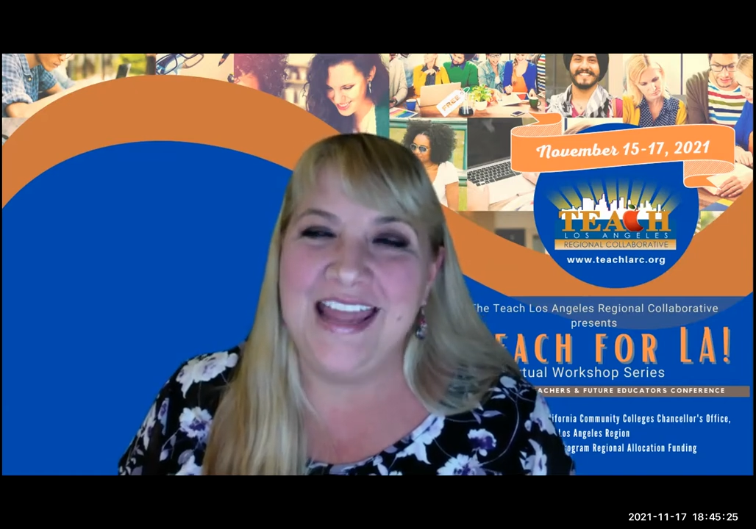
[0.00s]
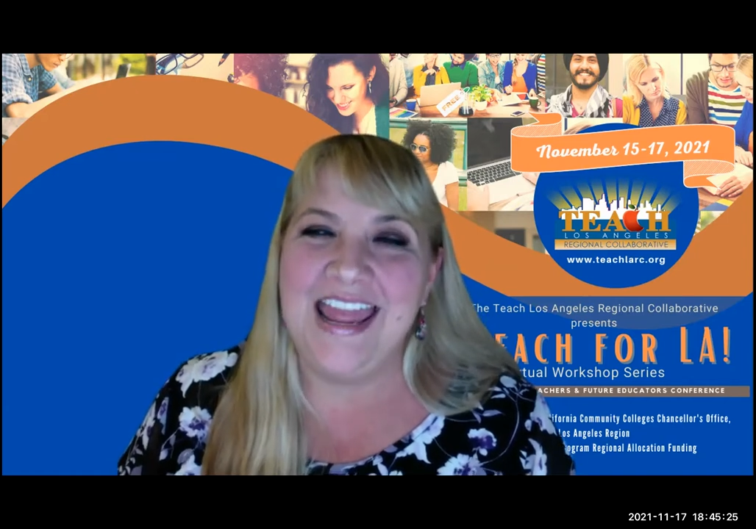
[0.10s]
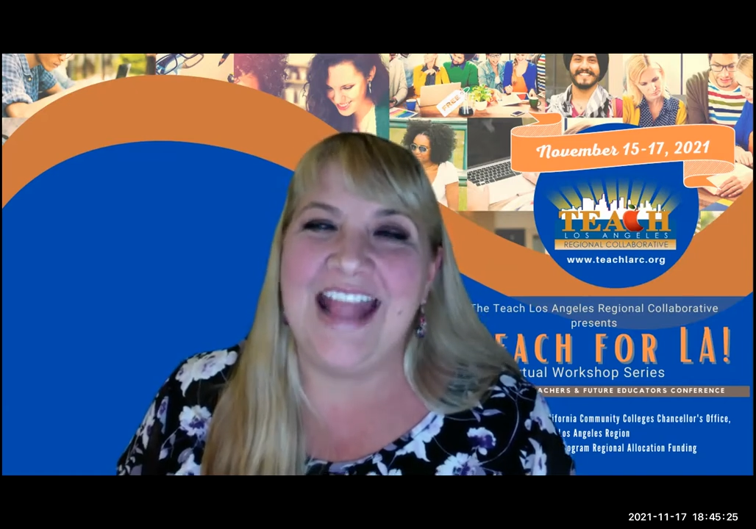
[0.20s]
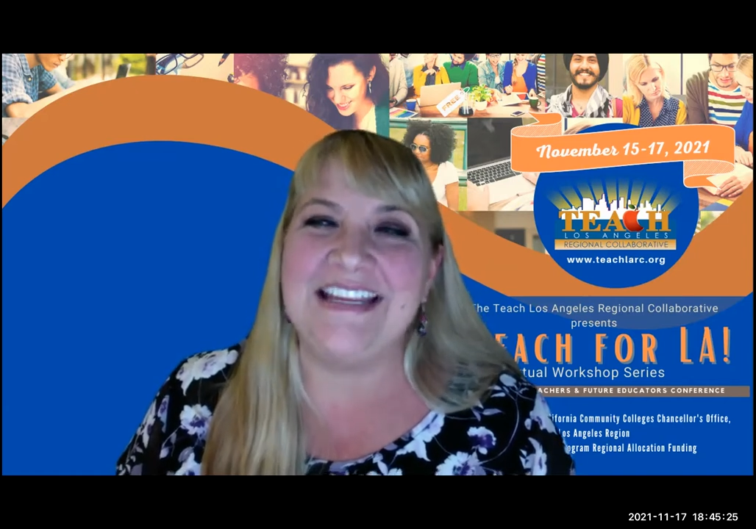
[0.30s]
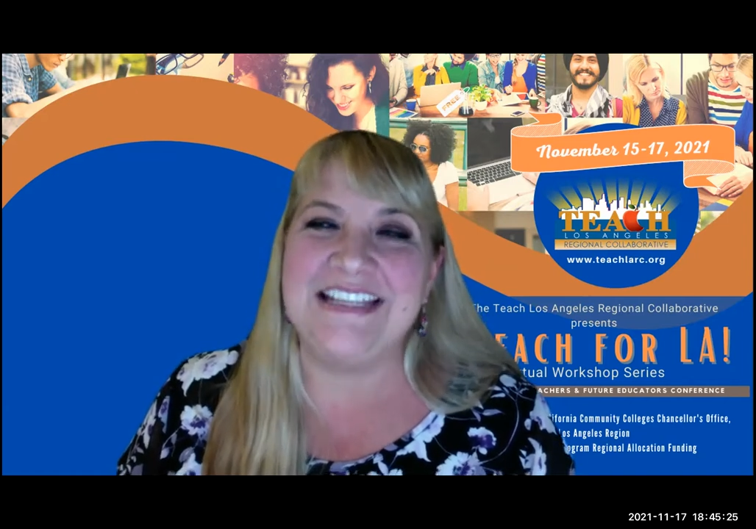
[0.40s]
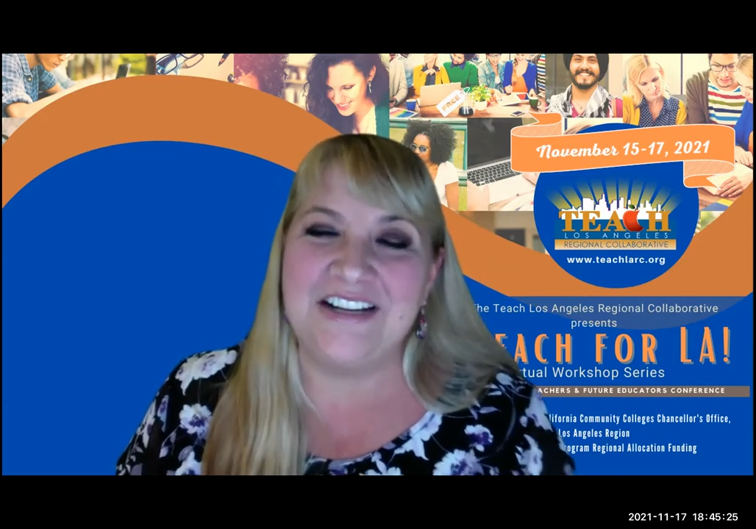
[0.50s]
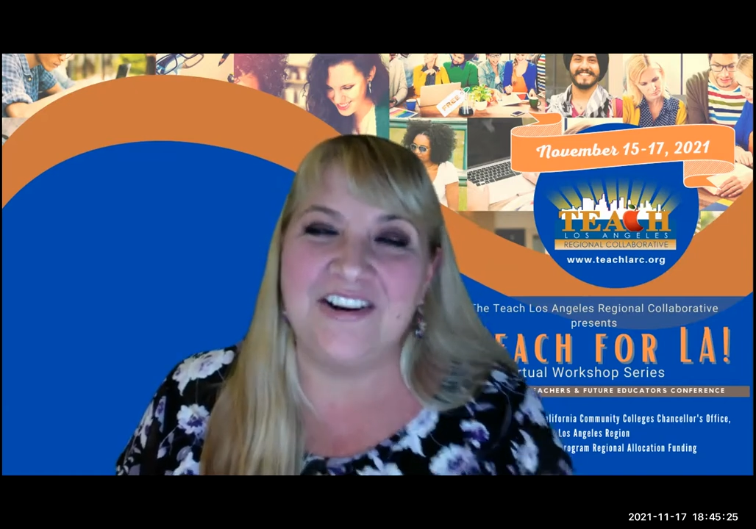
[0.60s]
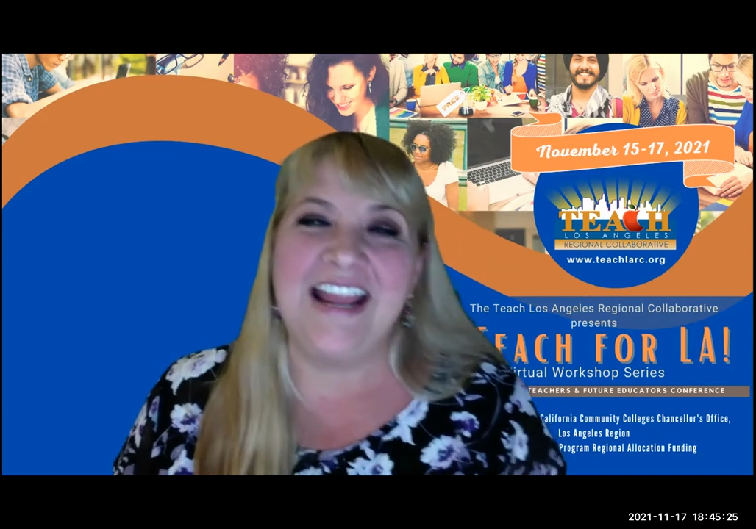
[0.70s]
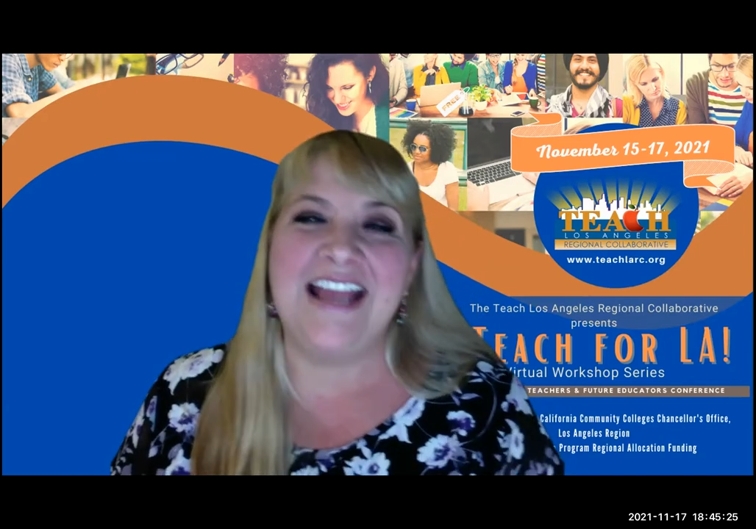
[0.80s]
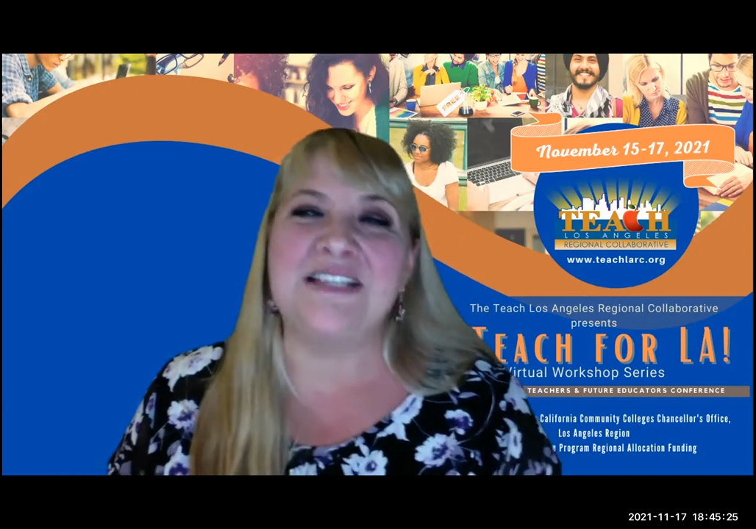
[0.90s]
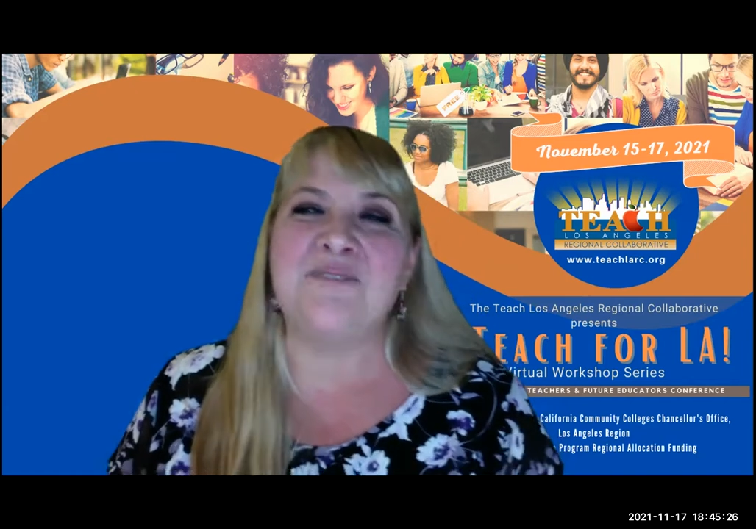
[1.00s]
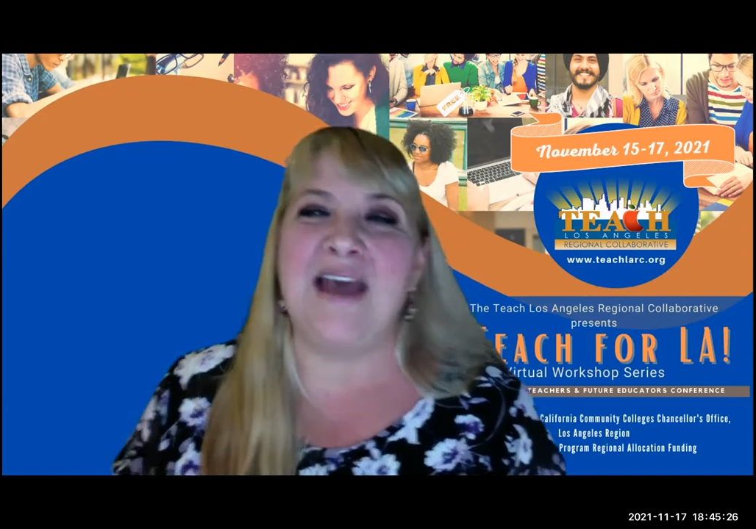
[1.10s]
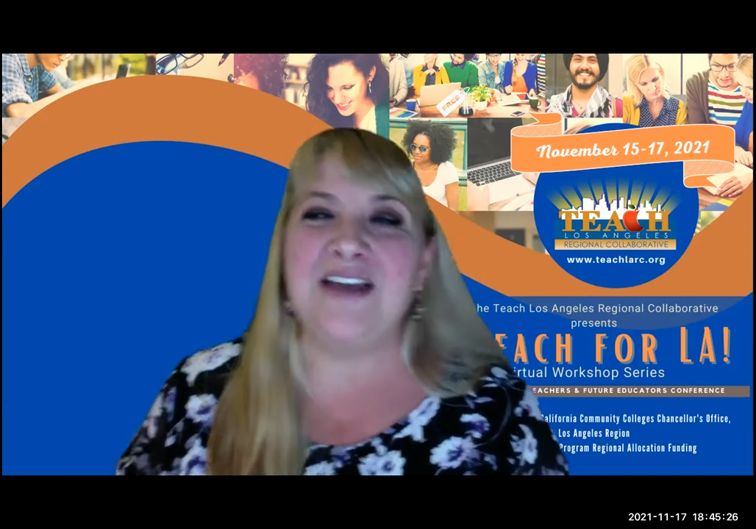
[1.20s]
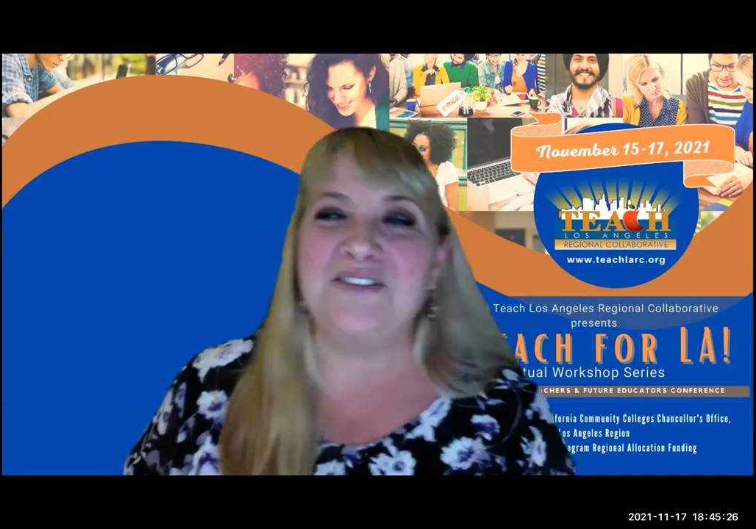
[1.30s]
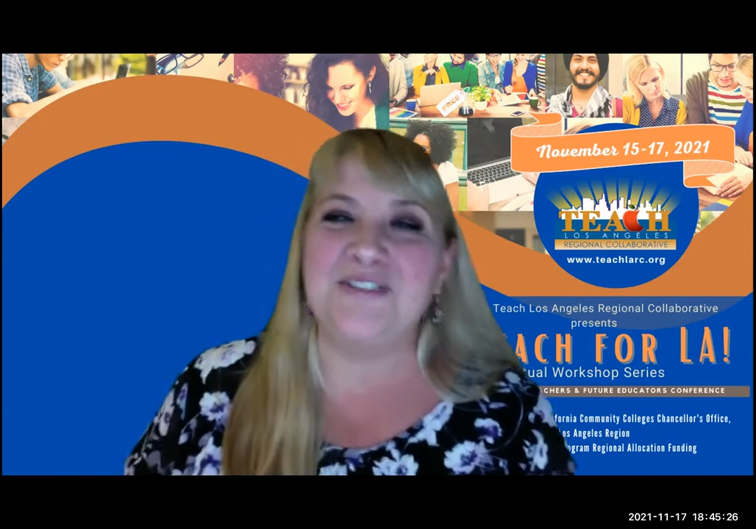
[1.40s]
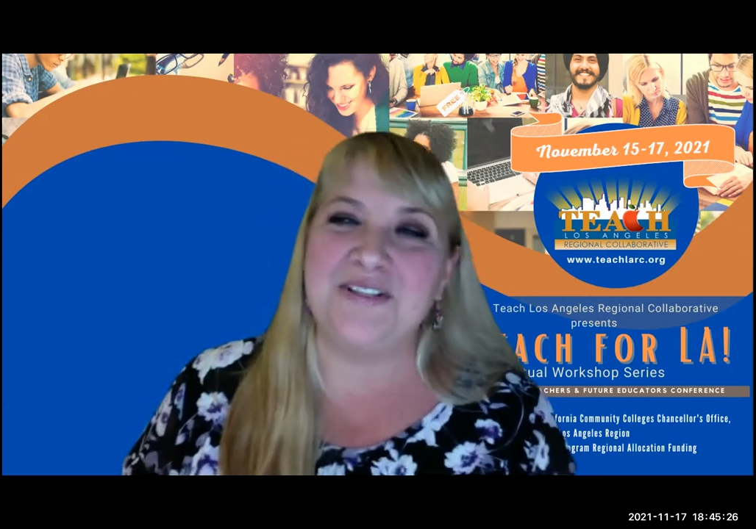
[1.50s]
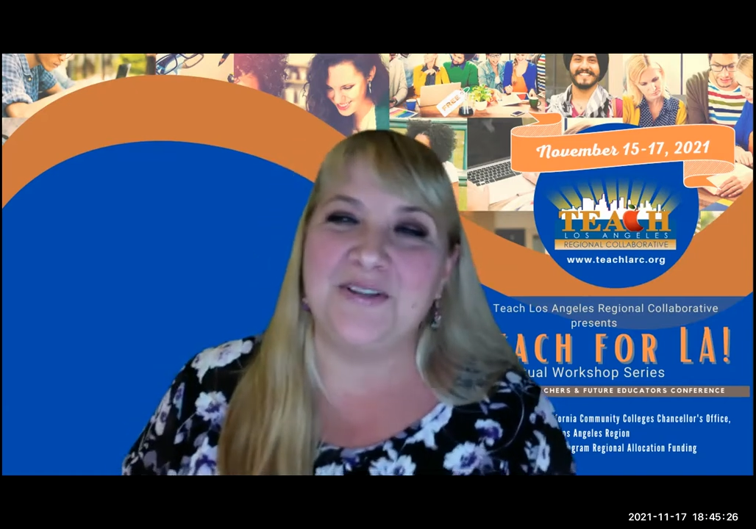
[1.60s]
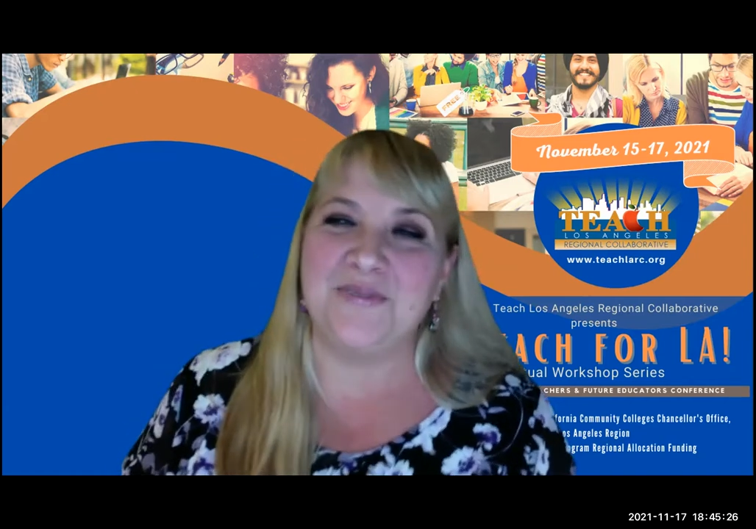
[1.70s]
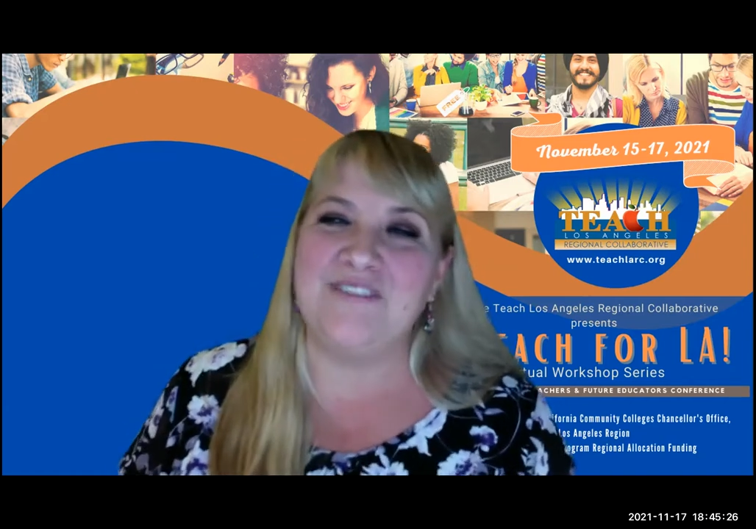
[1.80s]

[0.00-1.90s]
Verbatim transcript: and Yadira has a master's degree